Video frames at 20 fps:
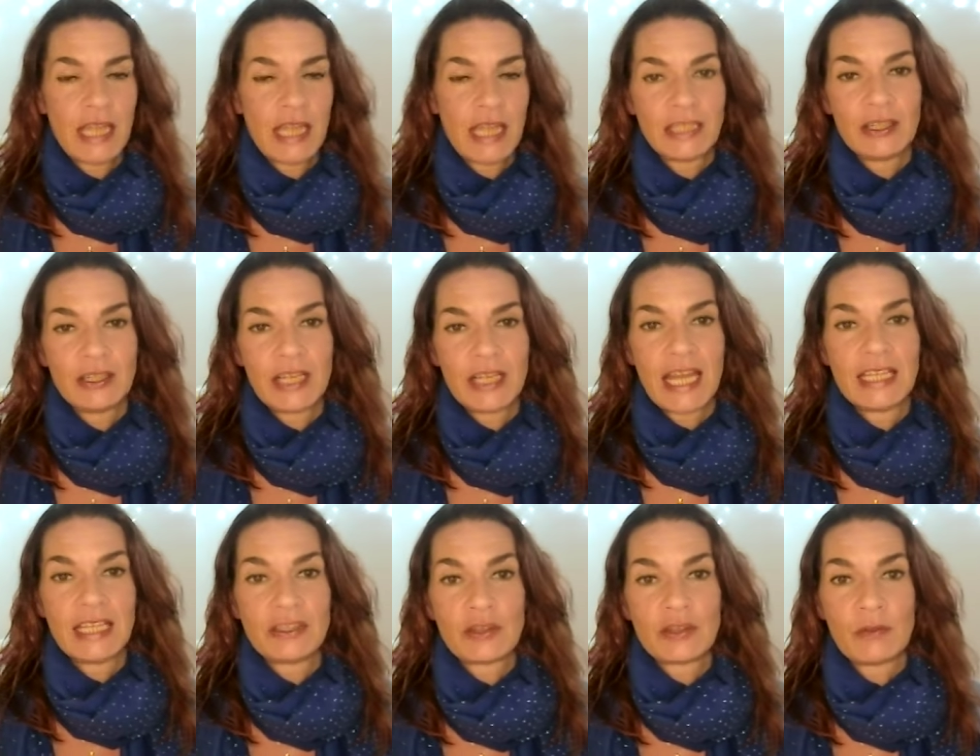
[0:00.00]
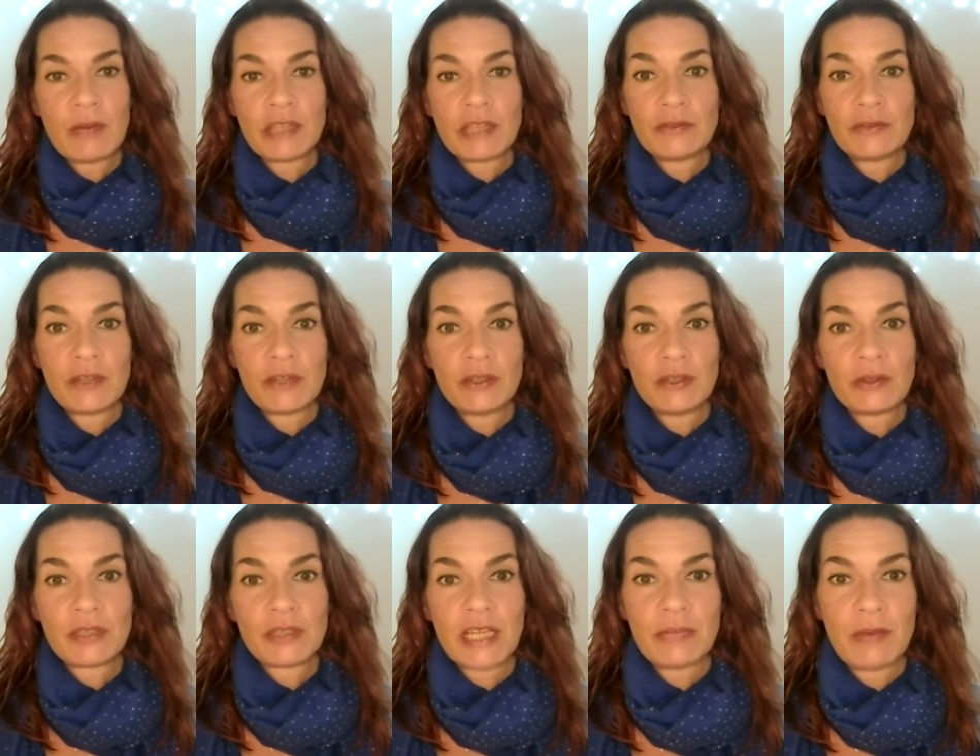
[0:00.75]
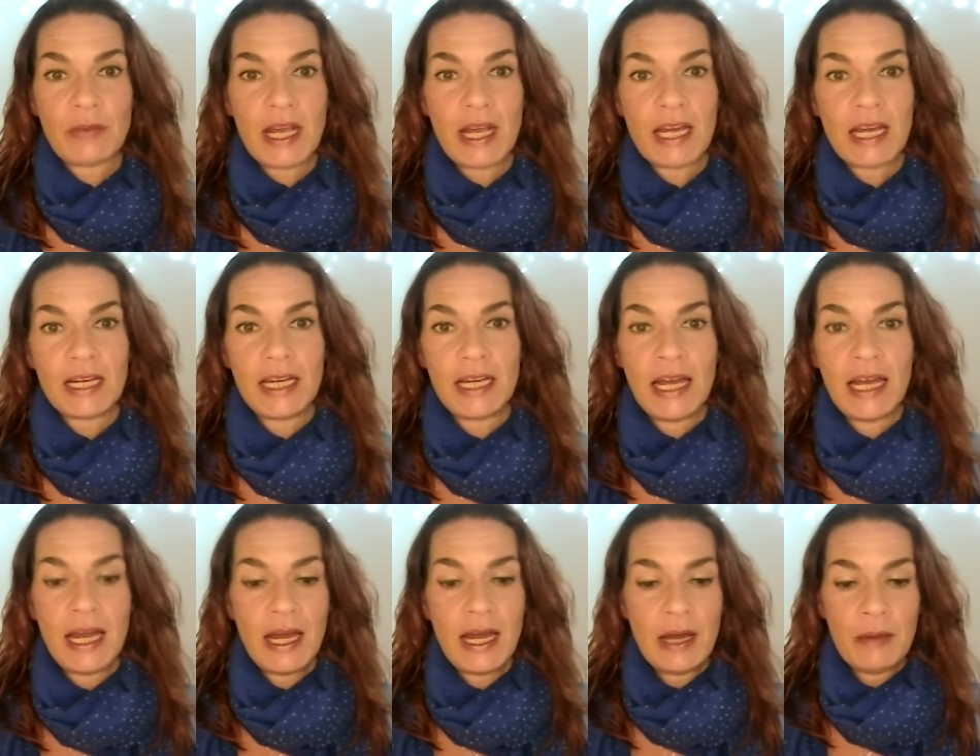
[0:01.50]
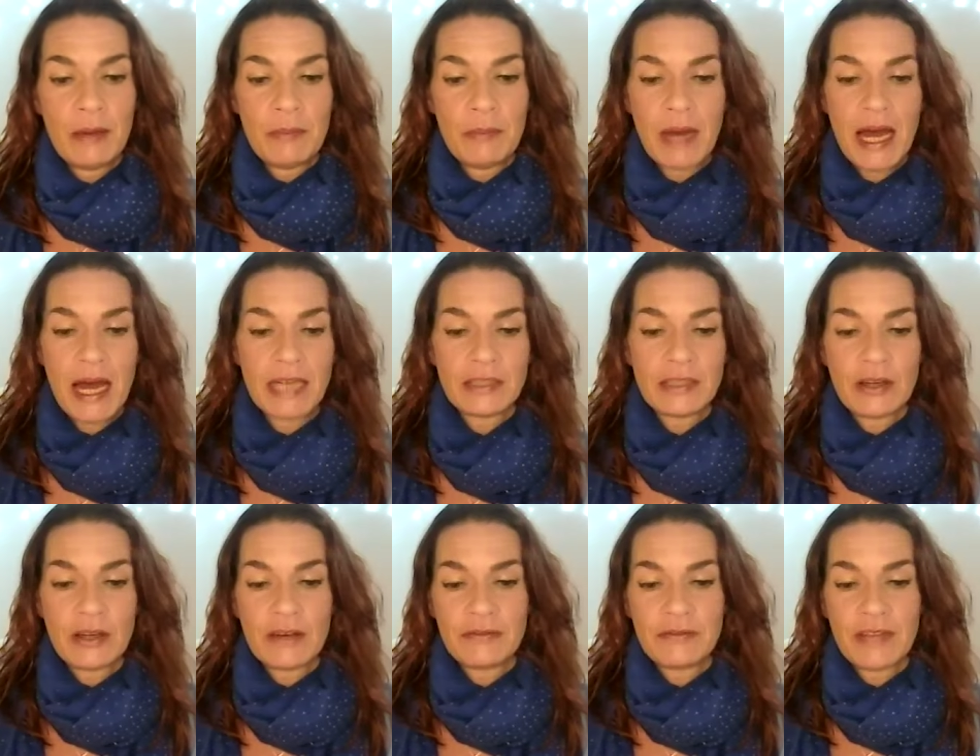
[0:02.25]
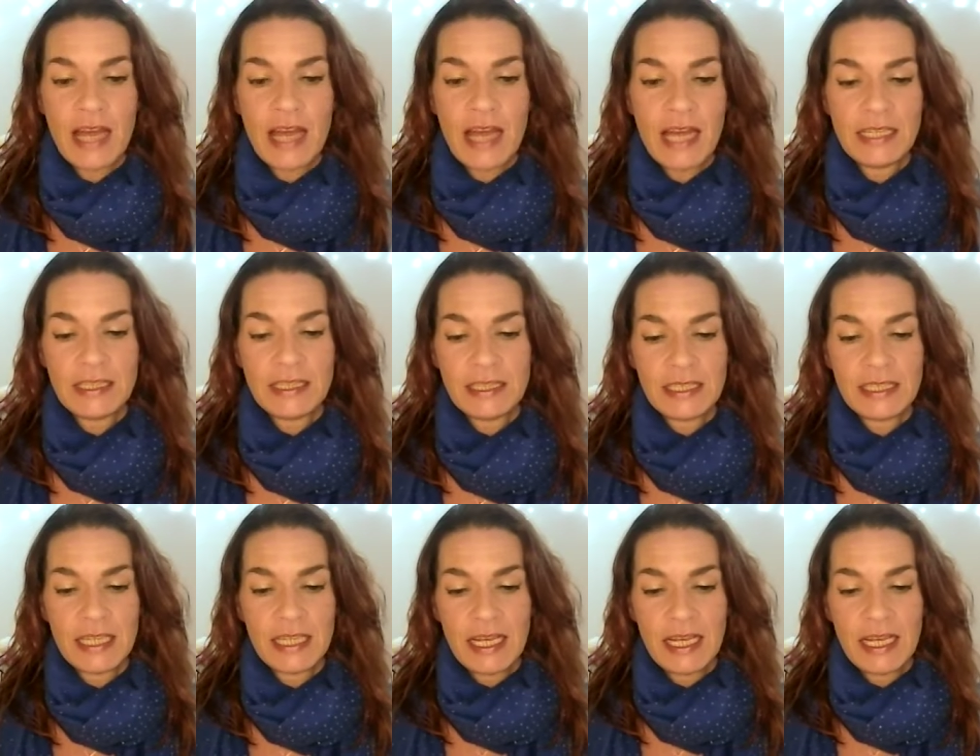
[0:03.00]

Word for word: Thank you again so much for those that were part of that